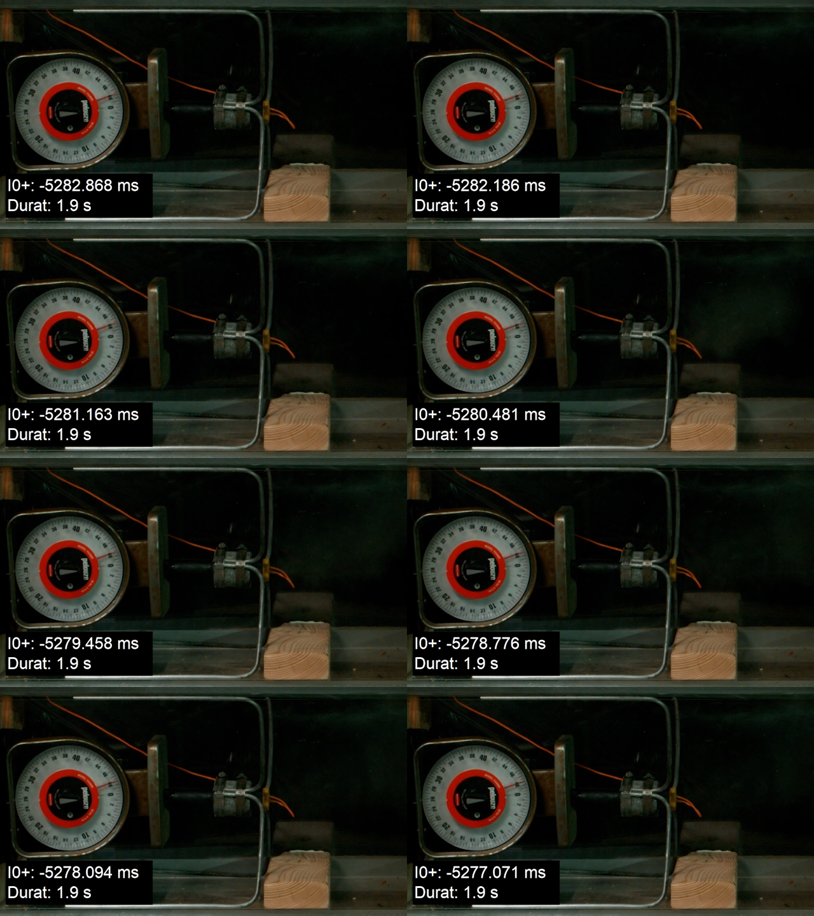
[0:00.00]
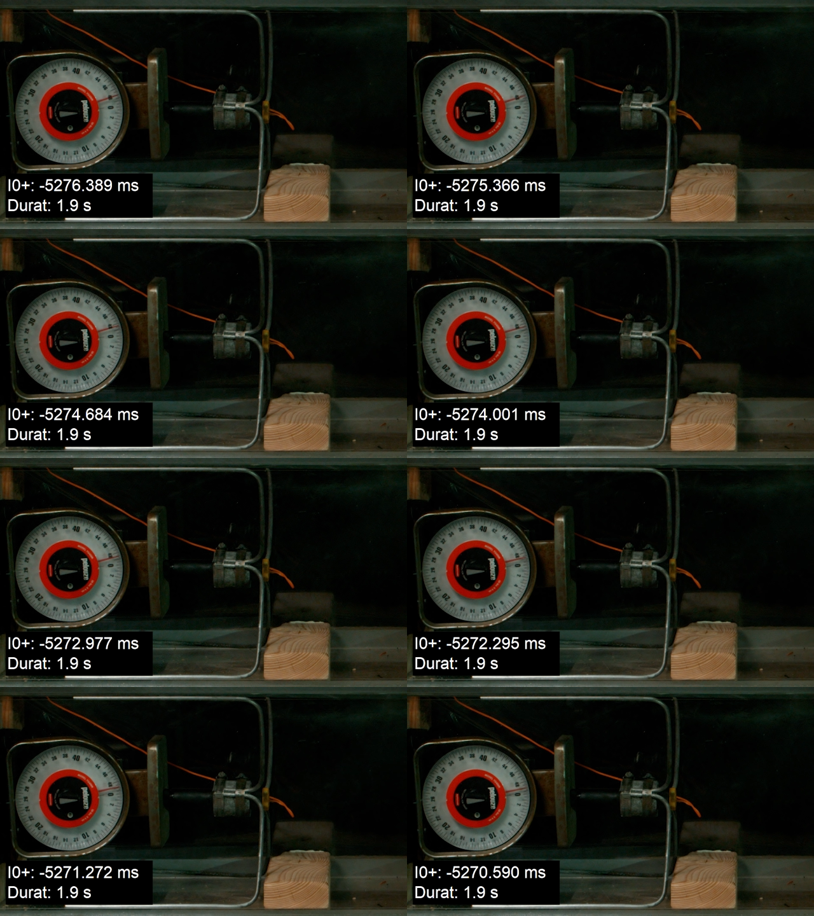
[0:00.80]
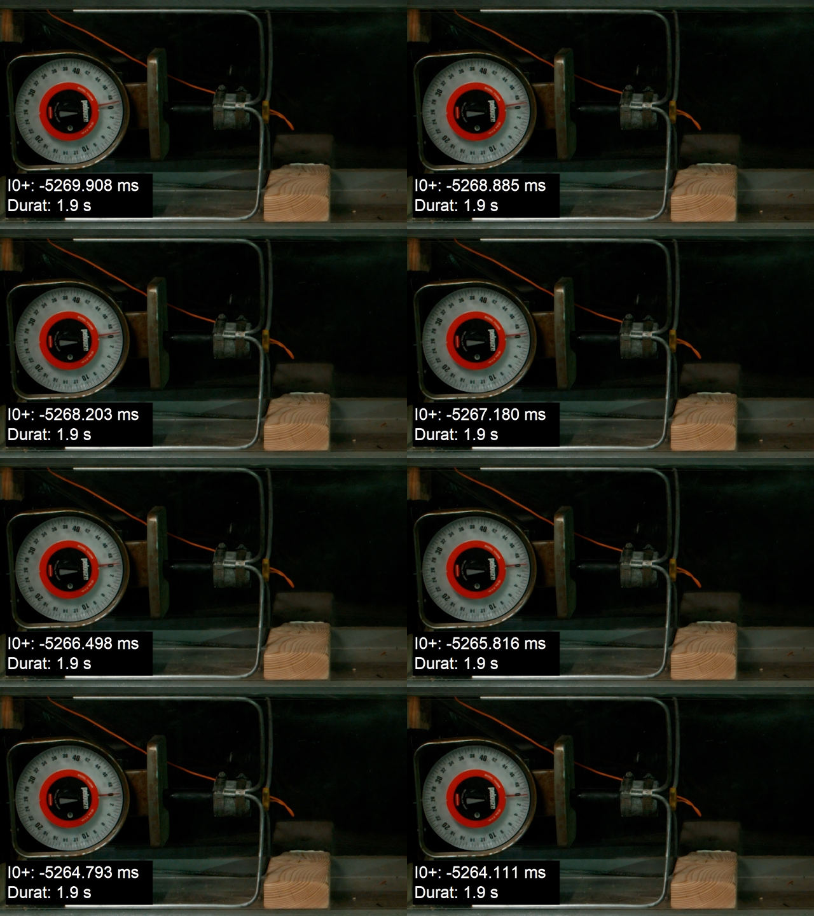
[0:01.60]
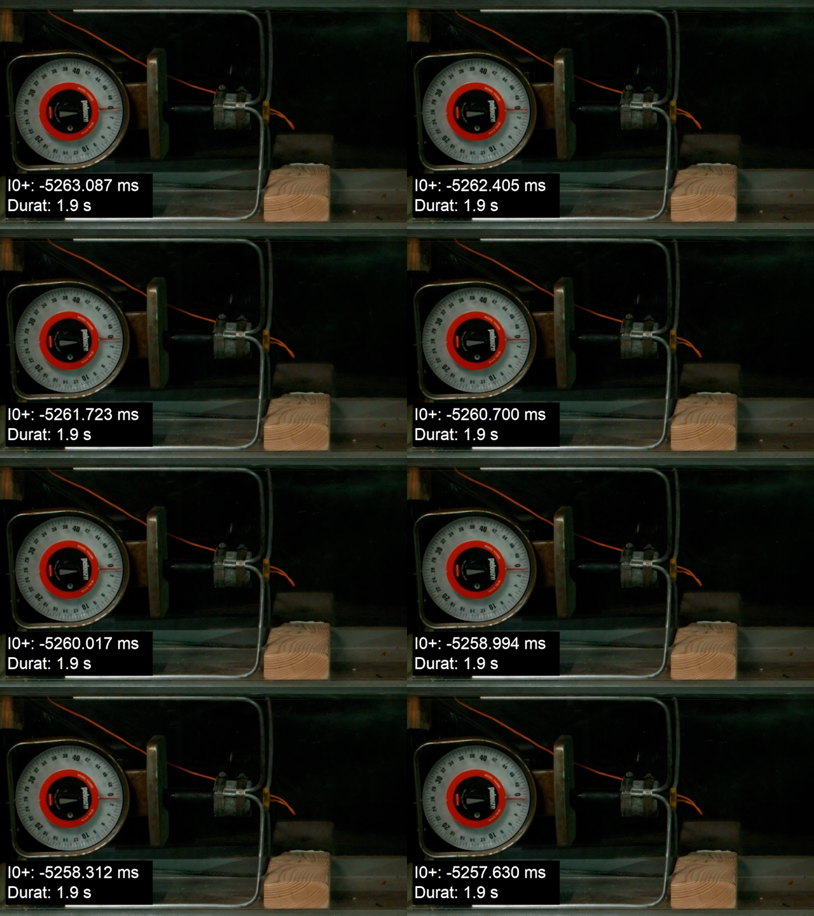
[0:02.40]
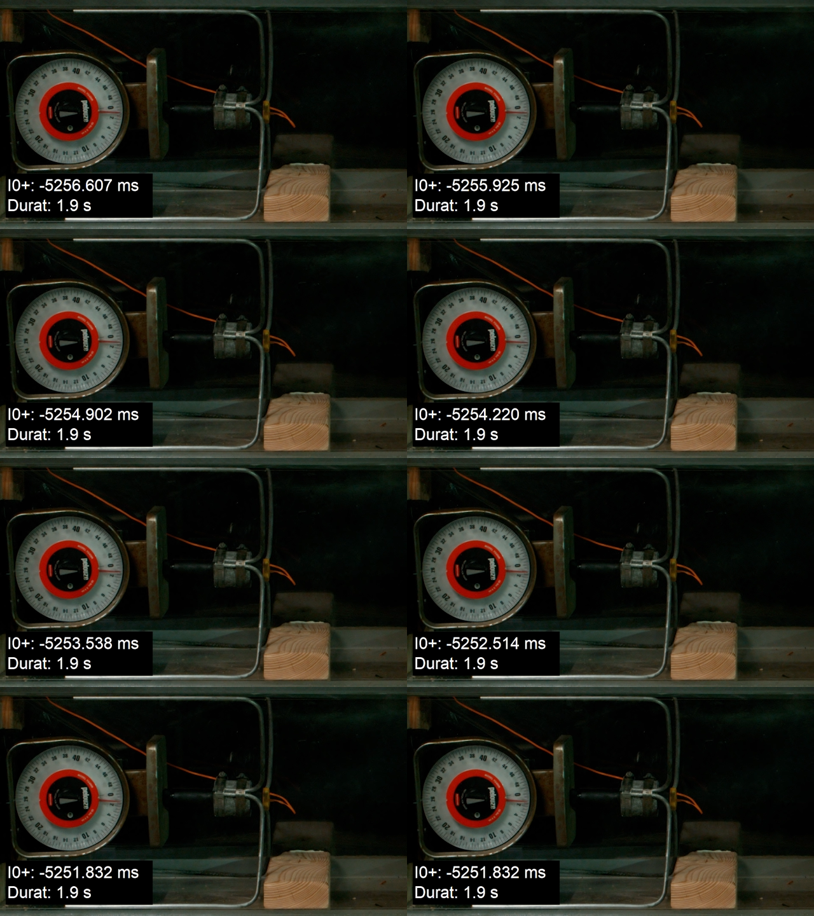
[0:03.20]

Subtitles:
No face is visible, so there are no lips to read.